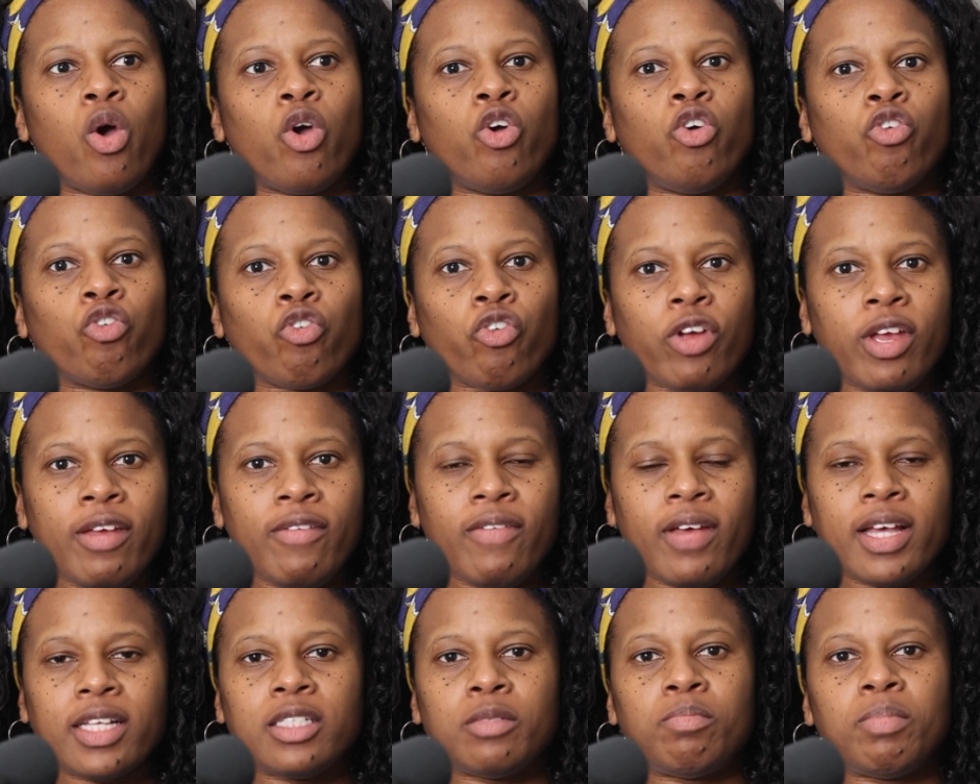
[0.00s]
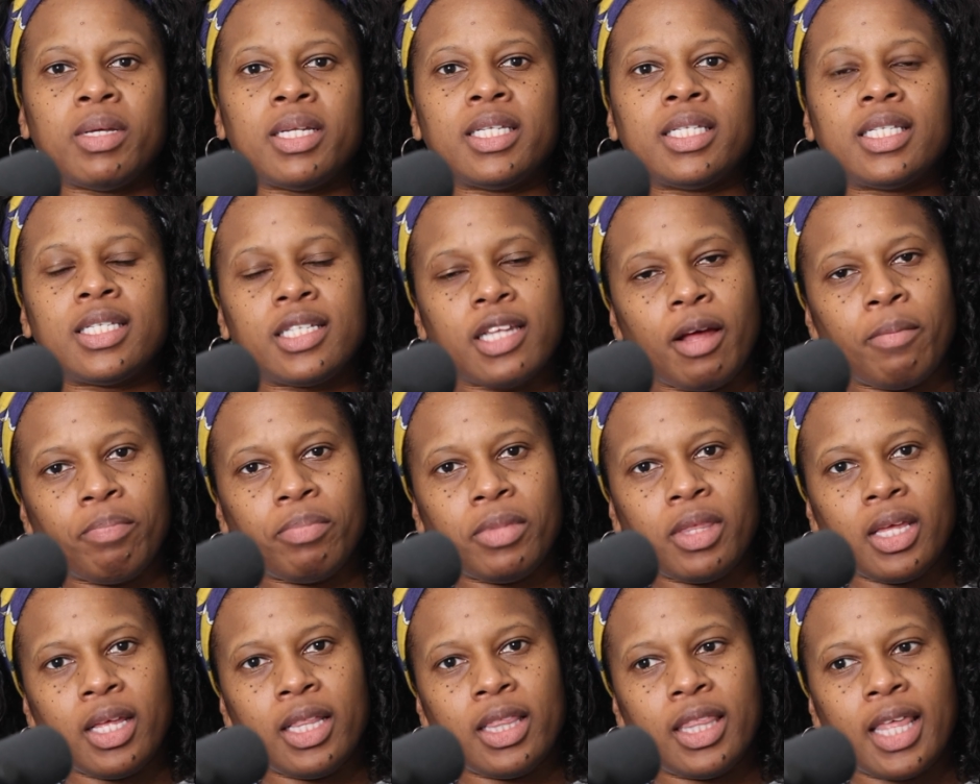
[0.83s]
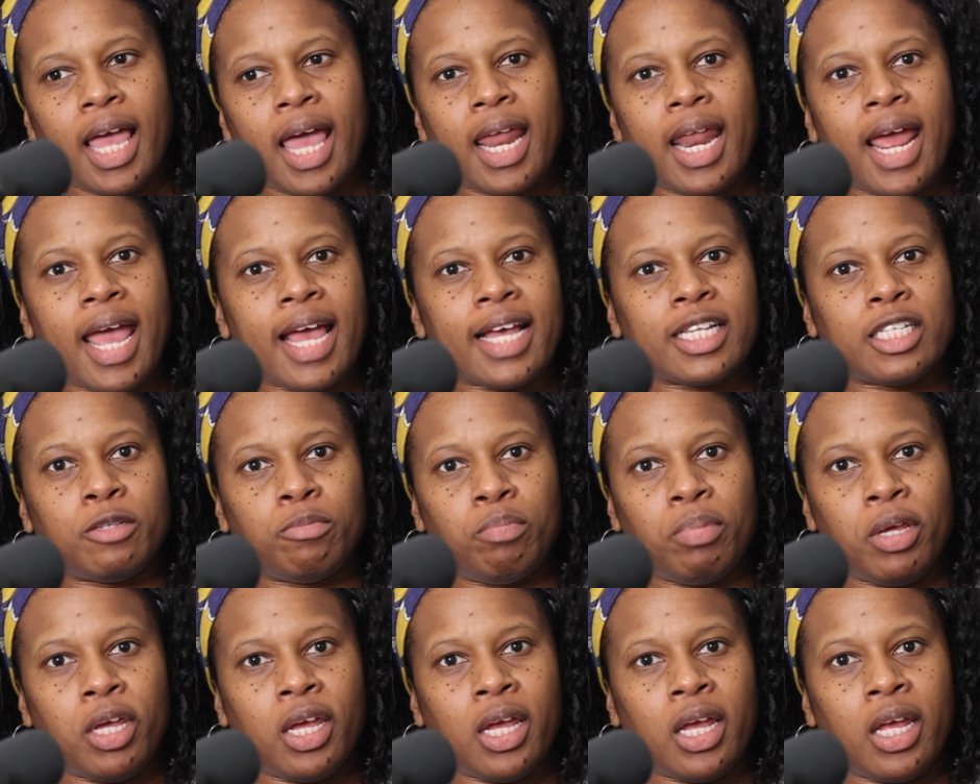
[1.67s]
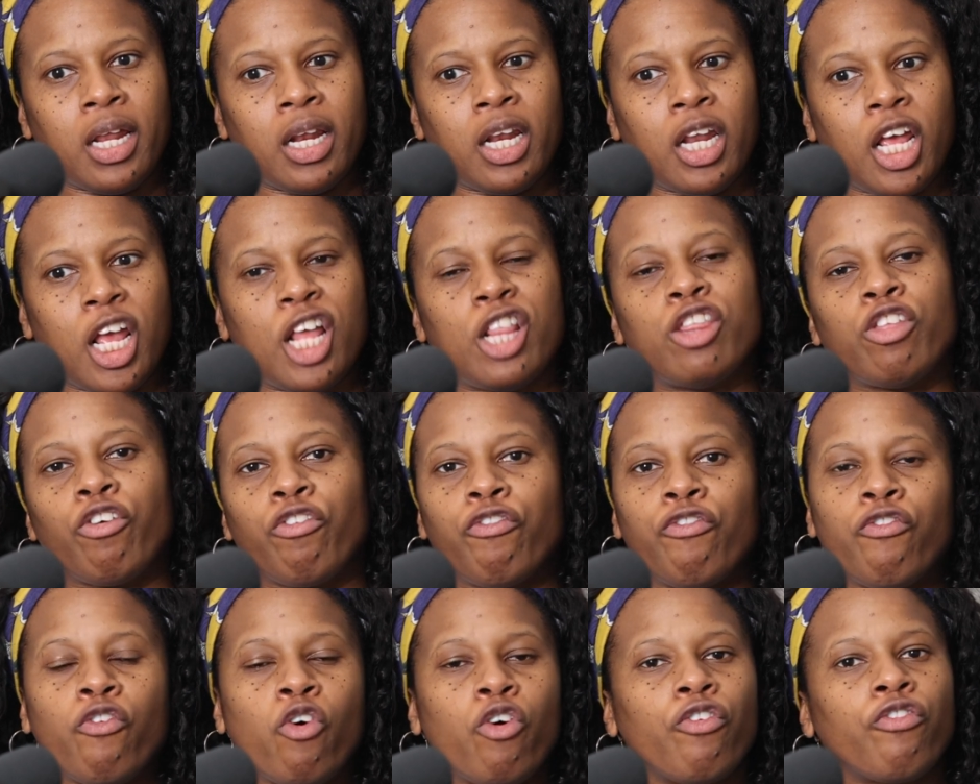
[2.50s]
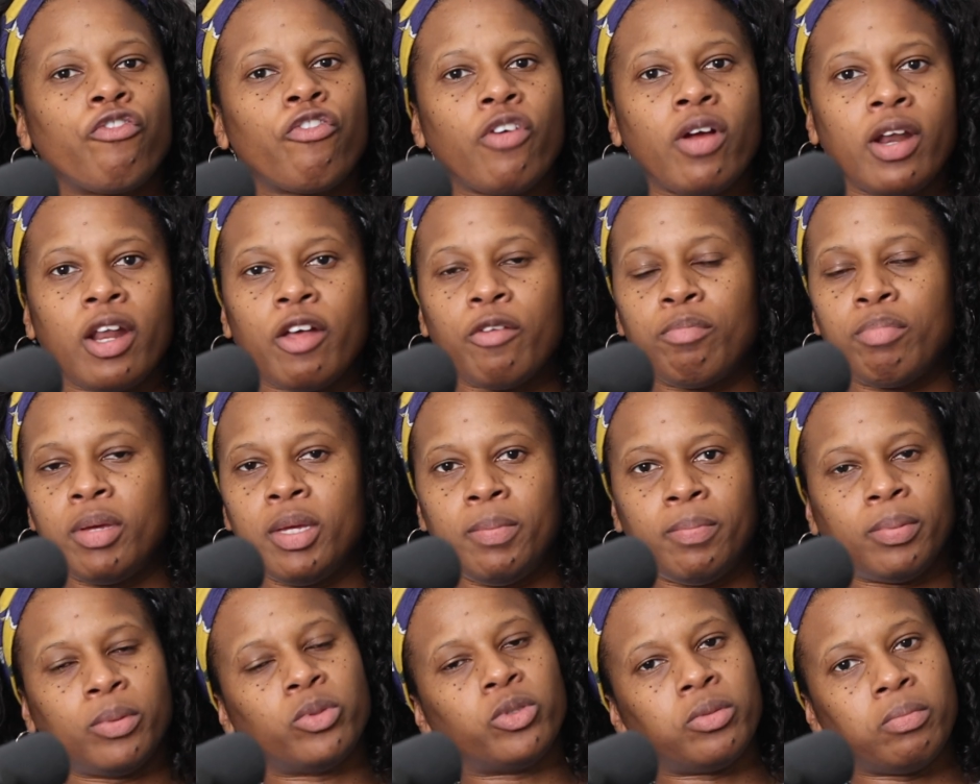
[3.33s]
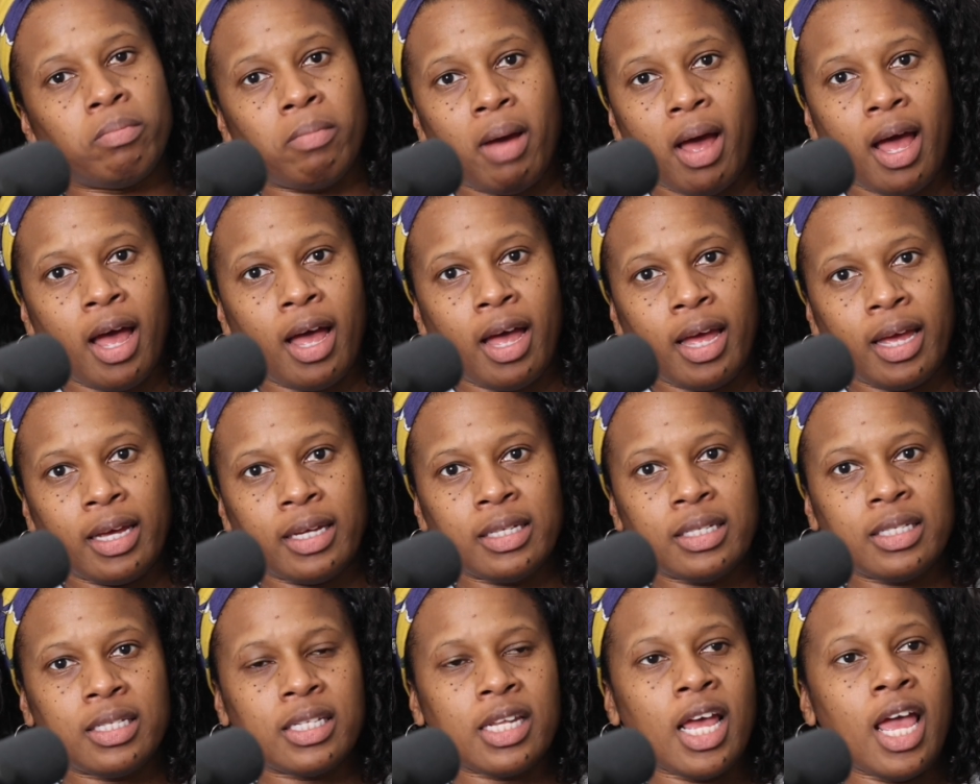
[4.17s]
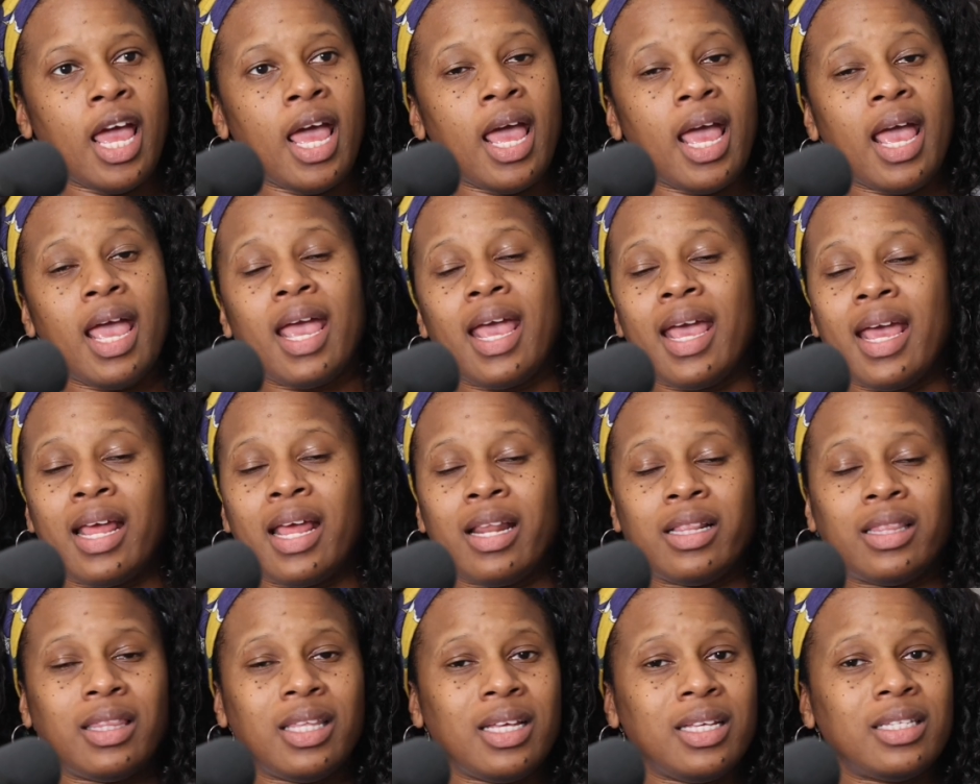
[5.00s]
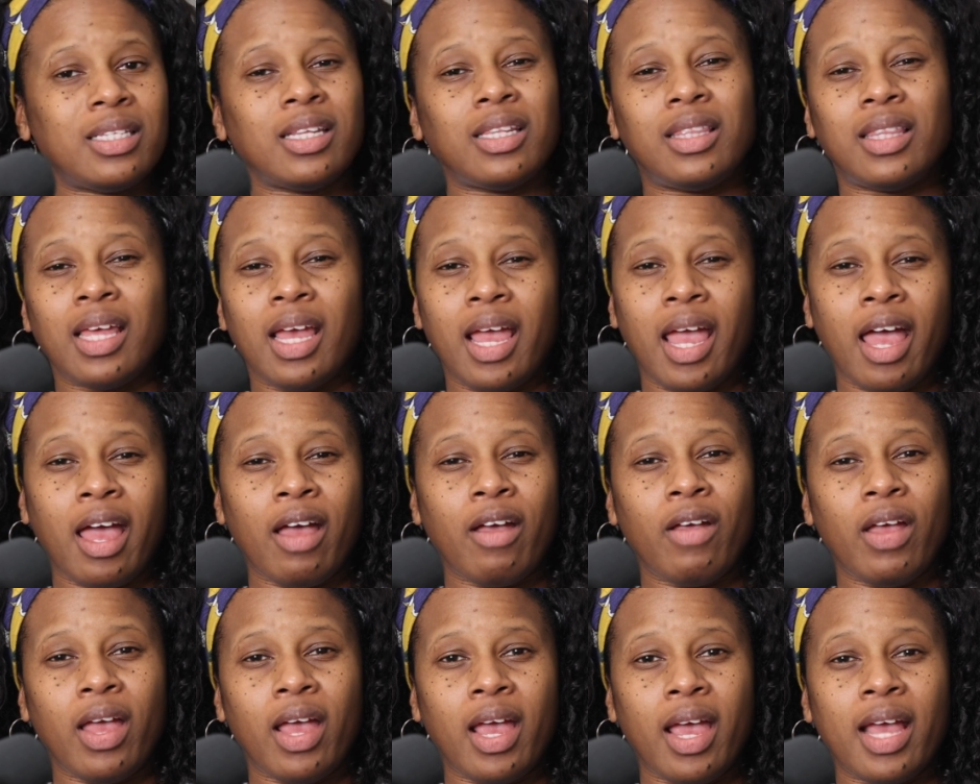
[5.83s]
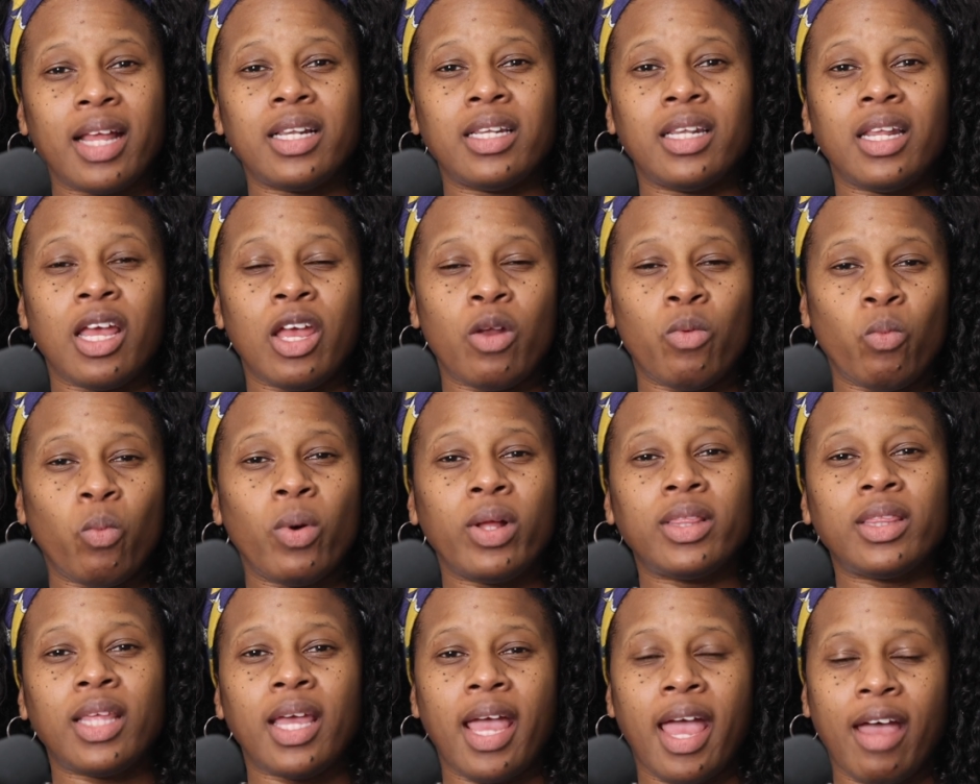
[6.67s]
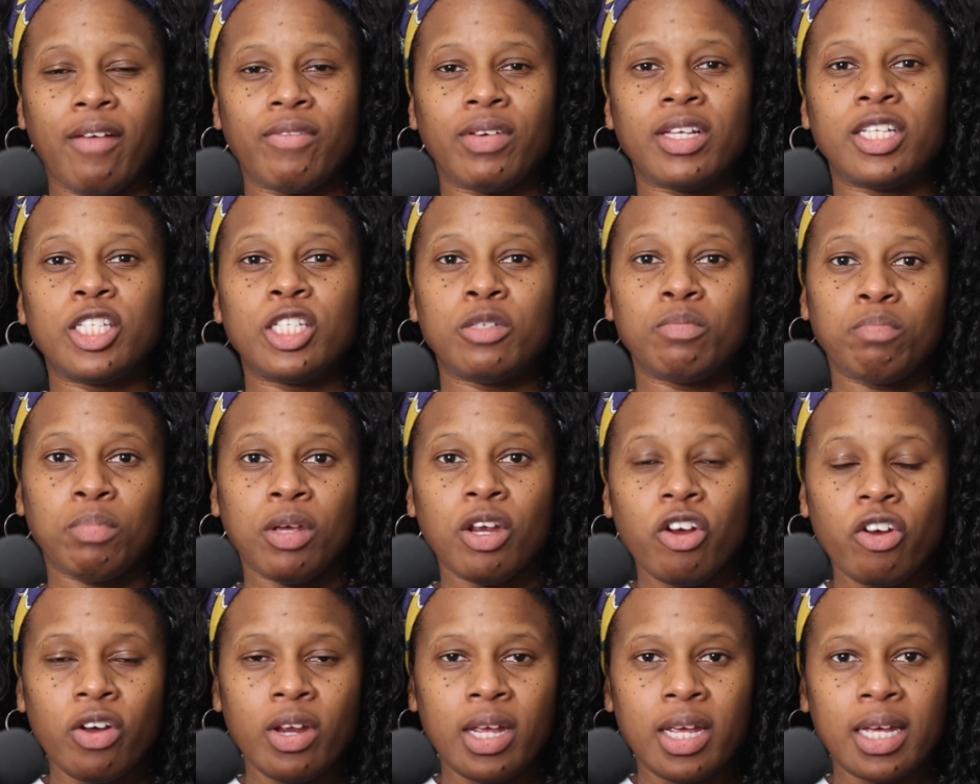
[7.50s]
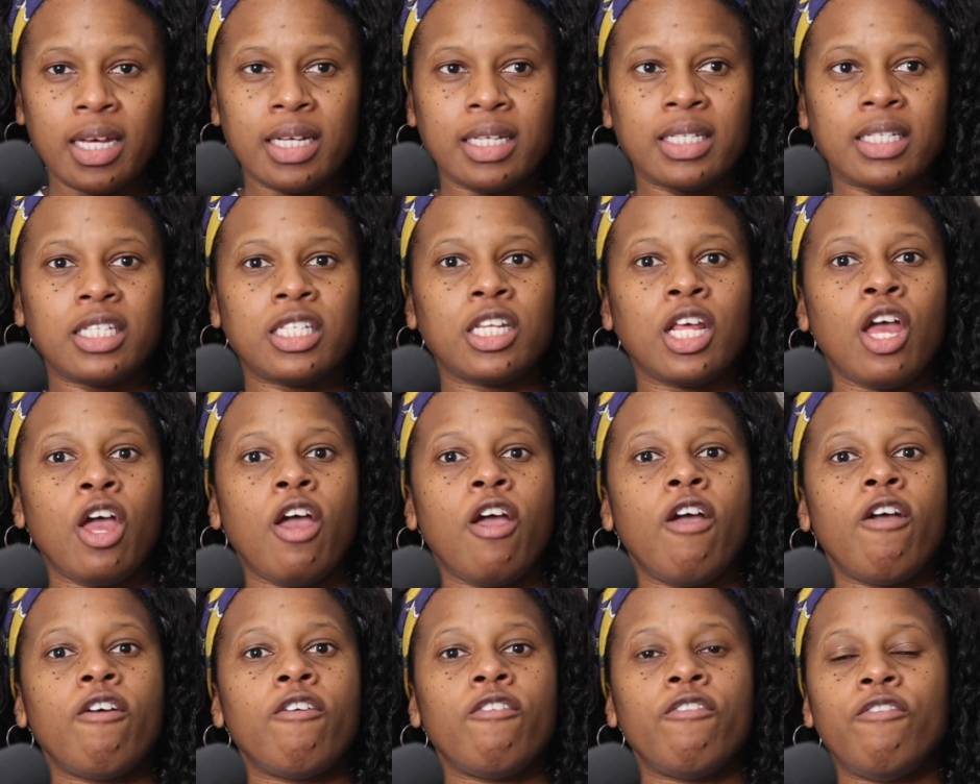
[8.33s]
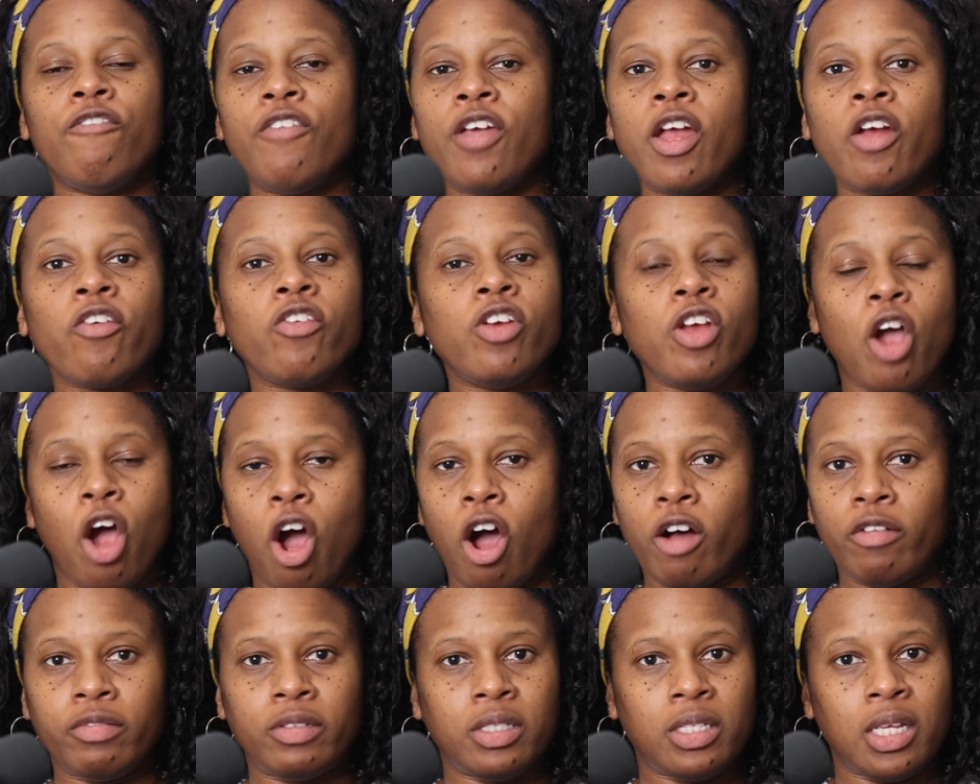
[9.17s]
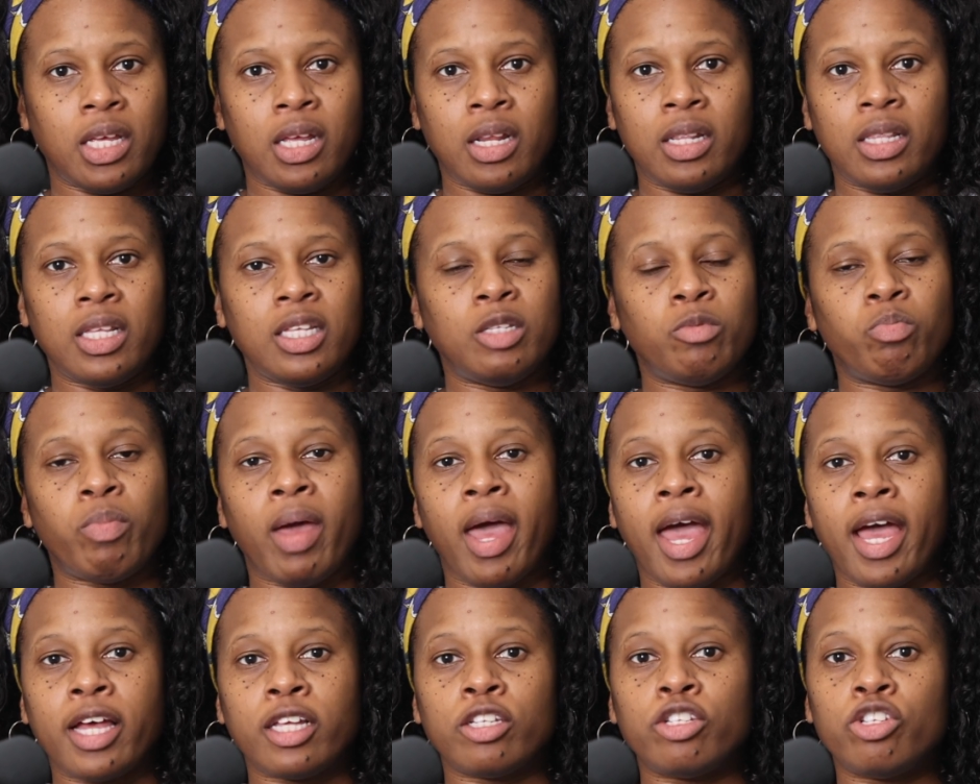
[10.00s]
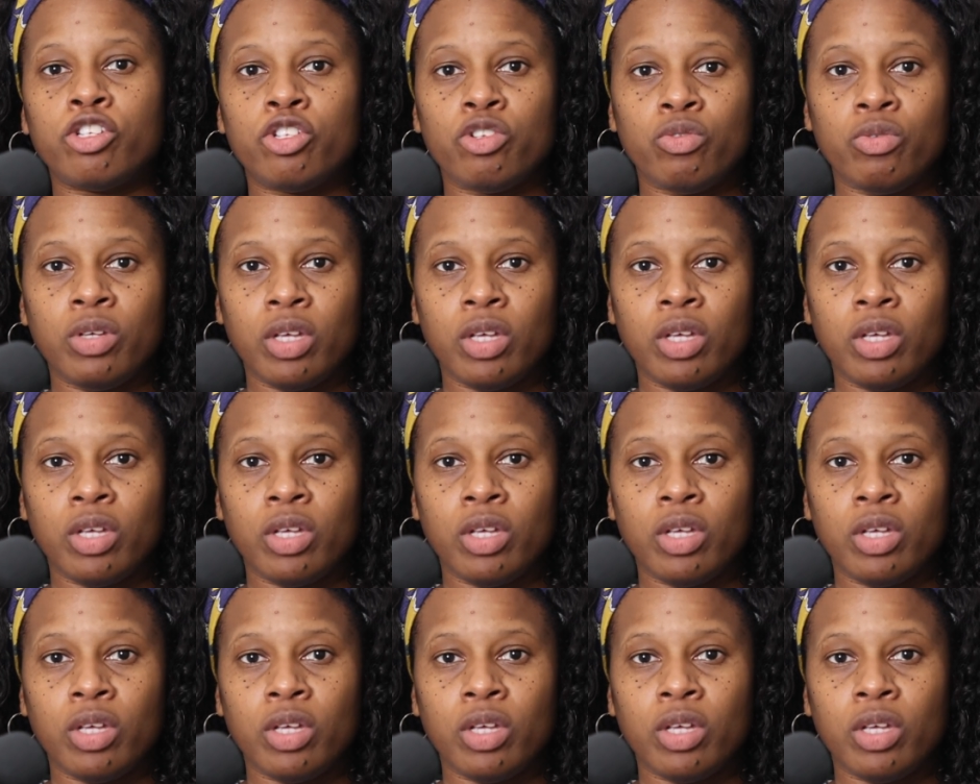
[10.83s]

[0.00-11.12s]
Grief has been something that has been in the forefront of people's minds and things that they have and what they have experienced very often these past 2